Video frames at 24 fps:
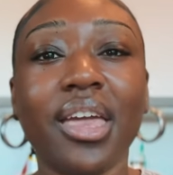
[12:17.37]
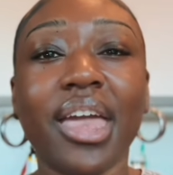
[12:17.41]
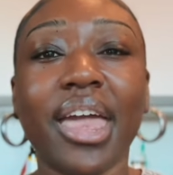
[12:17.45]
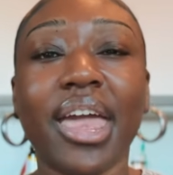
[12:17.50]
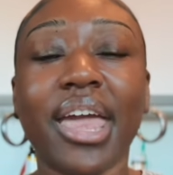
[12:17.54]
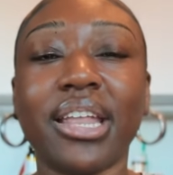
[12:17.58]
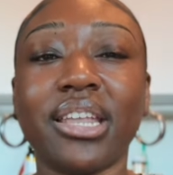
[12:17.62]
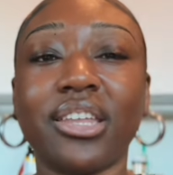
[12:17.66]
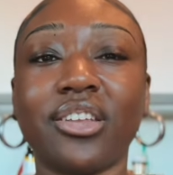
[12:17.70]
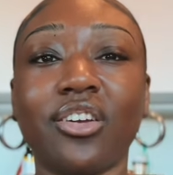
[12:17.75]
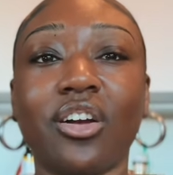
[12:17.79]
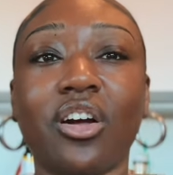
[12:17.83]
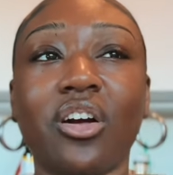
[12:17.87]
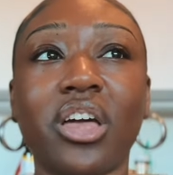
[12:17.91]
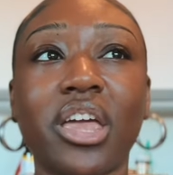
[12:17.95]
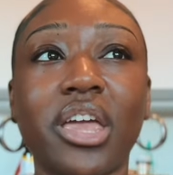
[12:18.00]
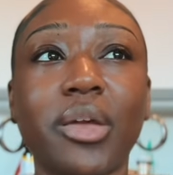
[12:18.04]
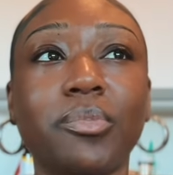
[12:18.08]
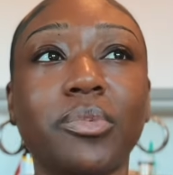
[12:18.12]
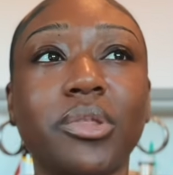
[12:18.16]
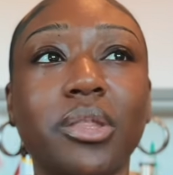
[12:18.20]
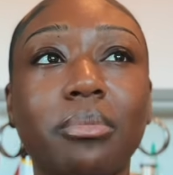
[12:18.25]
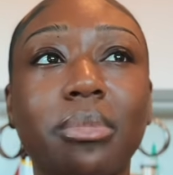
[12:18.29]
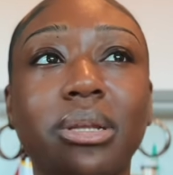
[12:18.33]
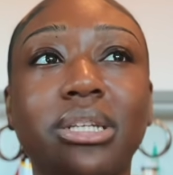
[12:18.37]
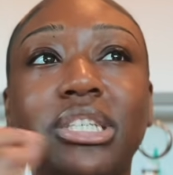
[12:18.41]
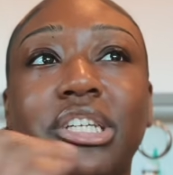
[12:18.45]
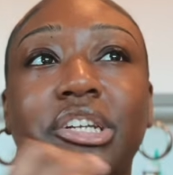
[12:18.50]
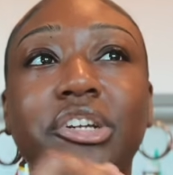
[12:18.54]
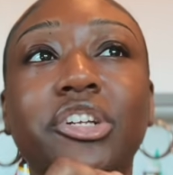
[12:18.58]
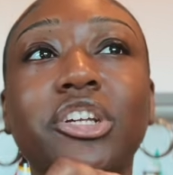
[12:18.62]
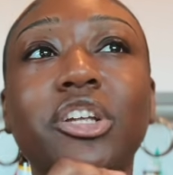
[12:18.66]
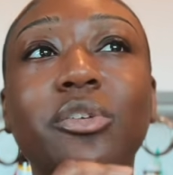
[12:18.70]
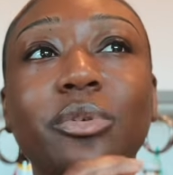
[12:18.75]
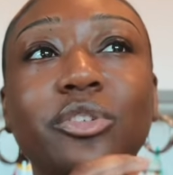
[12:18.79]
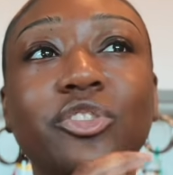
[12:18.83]
and y'all, the
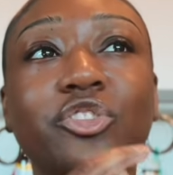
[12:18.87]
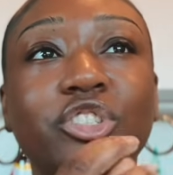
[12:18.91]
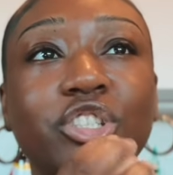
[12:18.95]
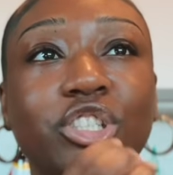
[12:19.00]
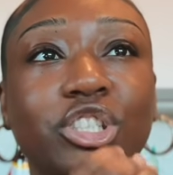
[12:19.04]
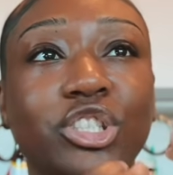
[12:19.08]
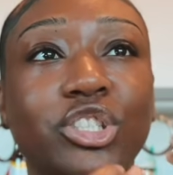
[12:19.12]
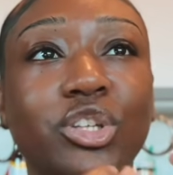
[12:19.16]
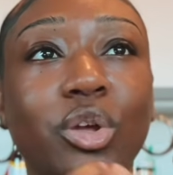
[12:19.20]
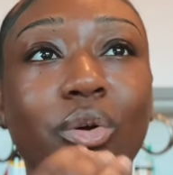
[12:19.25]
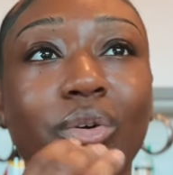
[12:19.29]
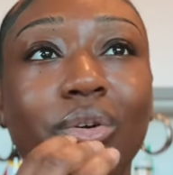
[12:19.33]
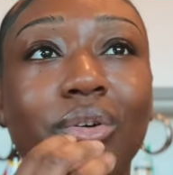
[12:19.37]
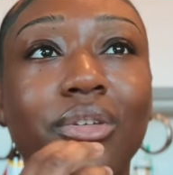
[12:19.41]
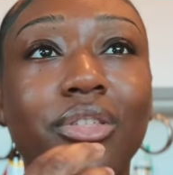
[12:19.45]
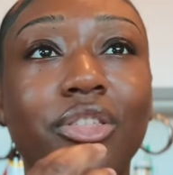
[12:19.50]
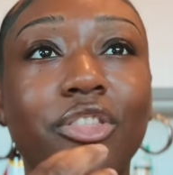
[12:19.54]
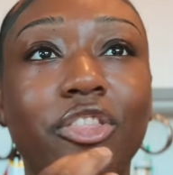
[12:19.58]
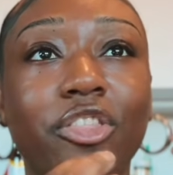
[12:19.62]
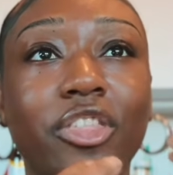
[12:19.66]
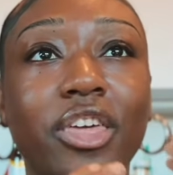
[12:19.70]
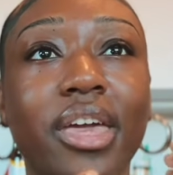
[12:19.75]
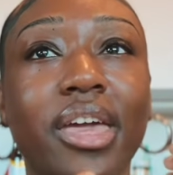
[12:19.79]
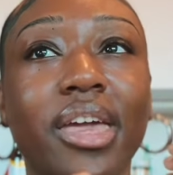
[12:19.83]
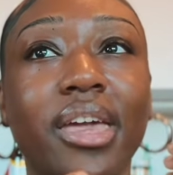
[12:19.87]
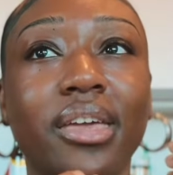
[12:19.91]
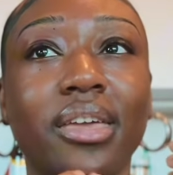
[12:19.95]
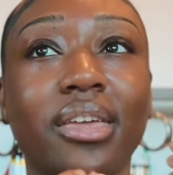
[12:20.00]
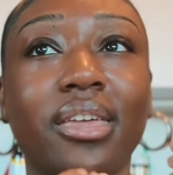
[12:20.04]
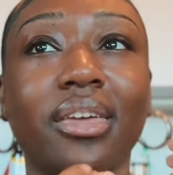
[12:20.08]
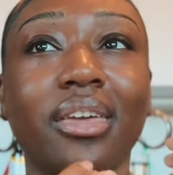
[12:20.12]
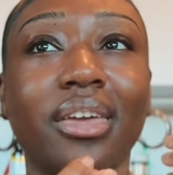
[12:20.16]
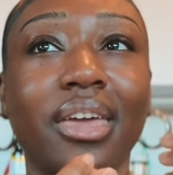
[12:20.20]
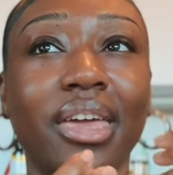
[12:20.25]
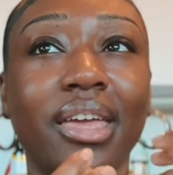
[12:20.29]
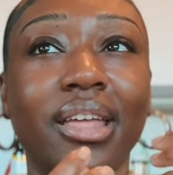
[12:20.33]
material was just so thick
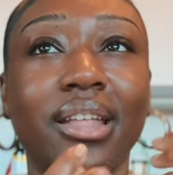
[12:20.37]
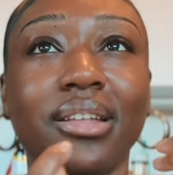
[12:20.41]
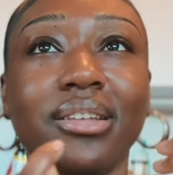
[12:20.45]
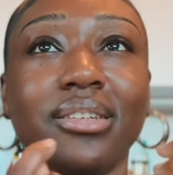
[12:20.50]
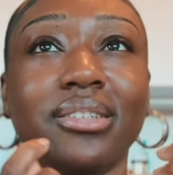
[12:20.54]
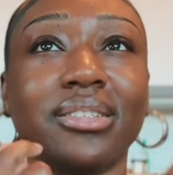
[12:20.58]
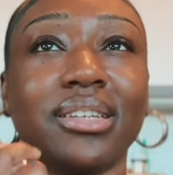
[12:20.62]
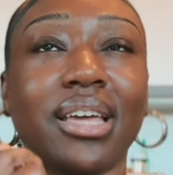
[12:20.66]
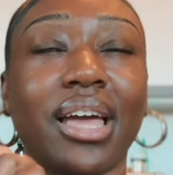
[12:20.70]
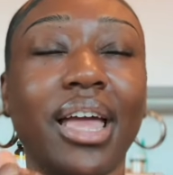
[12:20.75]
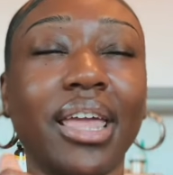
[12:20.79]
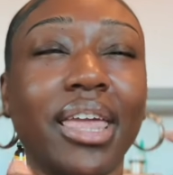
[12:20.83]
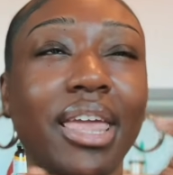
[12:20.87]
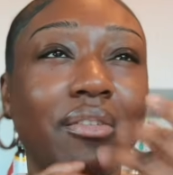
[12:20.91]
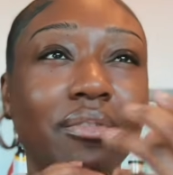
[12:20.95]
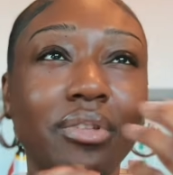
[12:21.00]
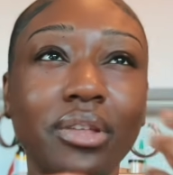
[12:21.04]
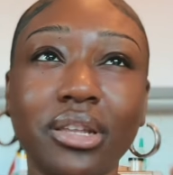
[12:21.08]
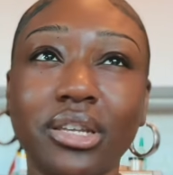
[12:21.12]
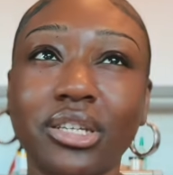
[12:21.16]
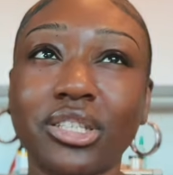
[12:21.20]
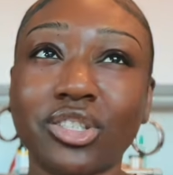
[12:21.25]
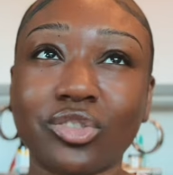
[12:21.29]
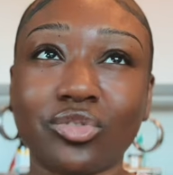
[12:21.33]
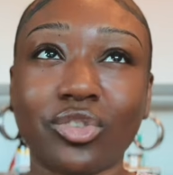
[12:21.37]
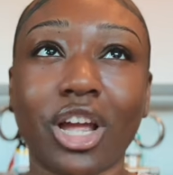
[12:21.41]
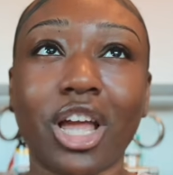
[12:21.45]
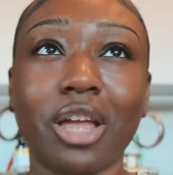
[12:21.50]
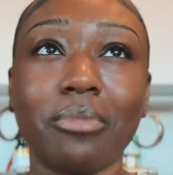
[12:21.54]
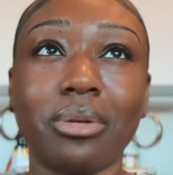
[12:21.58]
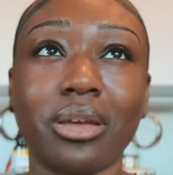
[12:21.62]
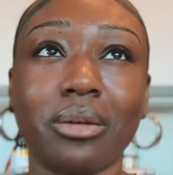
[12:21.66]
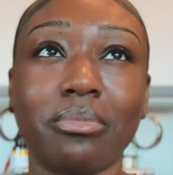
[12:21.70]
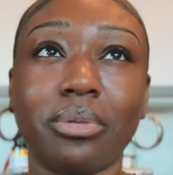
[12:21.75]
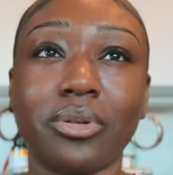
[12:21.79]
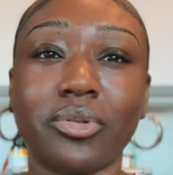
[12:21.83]
and I can't really describe
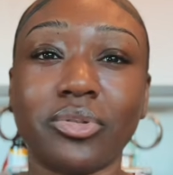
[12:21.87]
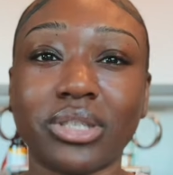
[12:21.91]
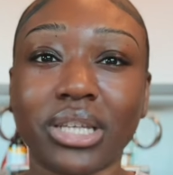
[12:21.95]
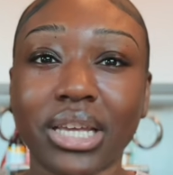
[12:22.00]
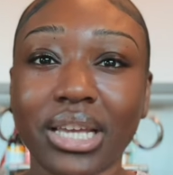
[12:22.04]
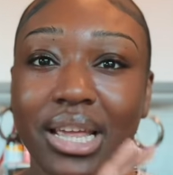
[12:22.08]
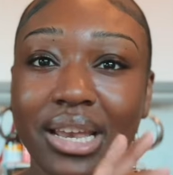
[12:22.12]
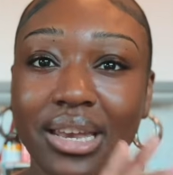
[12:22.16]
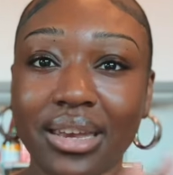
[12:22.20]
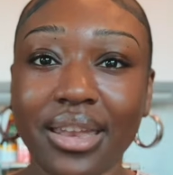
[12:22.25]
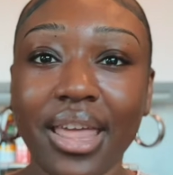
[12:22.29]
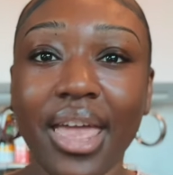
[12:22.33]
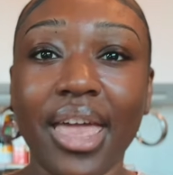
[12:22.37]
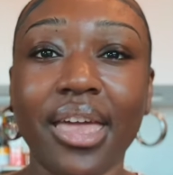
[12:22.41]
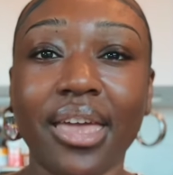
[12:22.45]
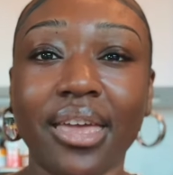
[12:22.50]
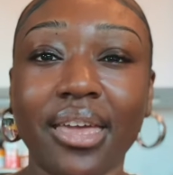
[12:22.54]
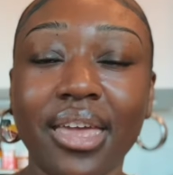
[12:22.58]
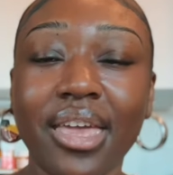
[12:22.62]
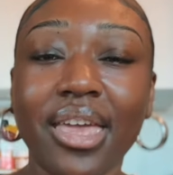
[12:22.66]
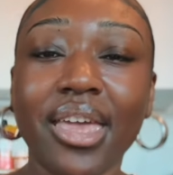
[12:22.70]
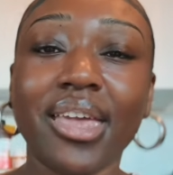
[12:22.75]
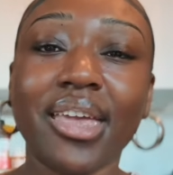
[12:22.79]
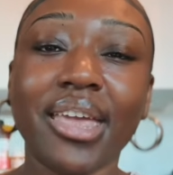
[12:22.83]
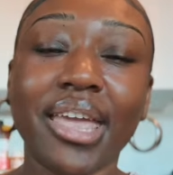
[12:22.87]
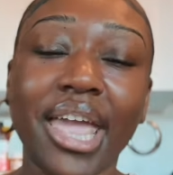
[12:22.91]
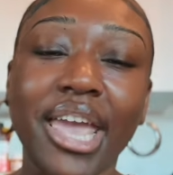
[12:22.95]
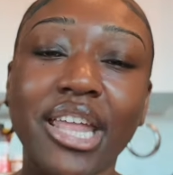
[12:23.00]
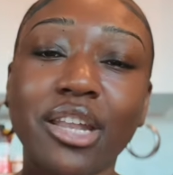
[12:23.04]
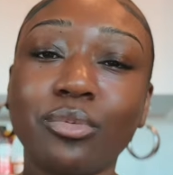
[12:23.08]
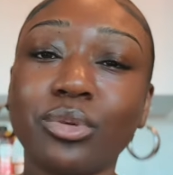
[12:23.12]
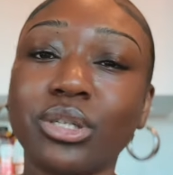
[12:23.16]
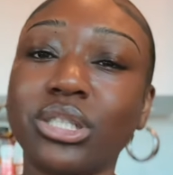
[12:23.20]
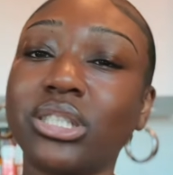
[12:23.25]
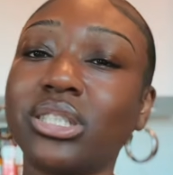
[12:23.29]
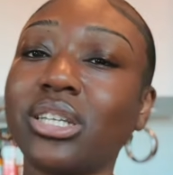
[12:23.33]
it, but it was like a net, and it
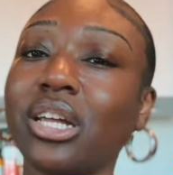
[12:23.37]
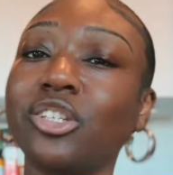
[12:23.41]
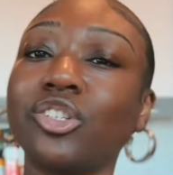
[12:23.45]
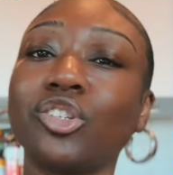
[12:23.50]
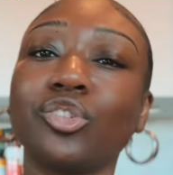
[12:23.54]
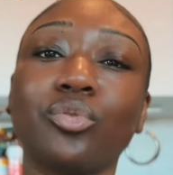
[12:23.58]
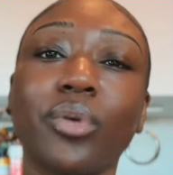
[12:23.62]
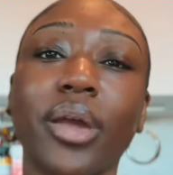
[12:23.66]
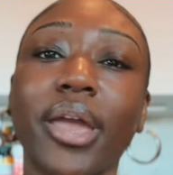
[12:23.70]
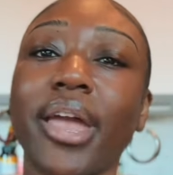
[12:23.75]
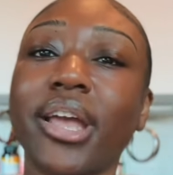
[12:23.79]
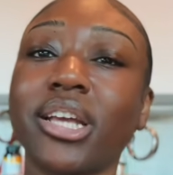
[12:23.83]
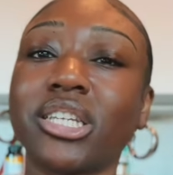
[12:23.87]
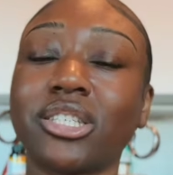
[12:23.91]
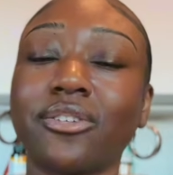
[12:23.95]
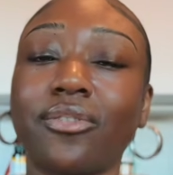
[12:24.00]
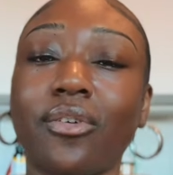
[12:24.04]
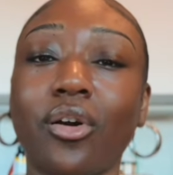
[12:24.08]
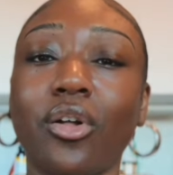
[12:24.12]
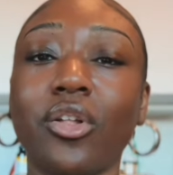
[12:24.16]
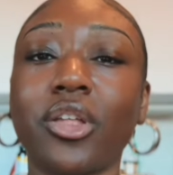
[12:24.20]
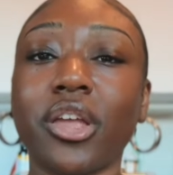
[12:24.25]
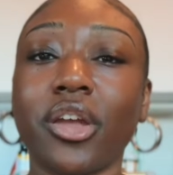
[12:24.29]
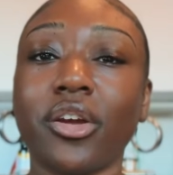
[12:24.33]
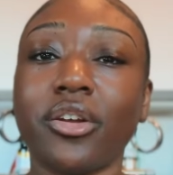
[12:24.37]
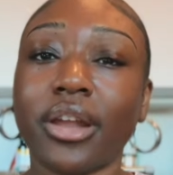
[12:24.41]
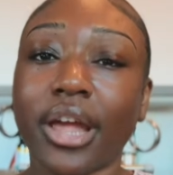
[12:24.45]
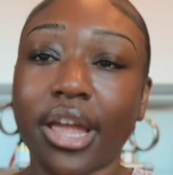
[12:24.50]
was such a great exfoliator.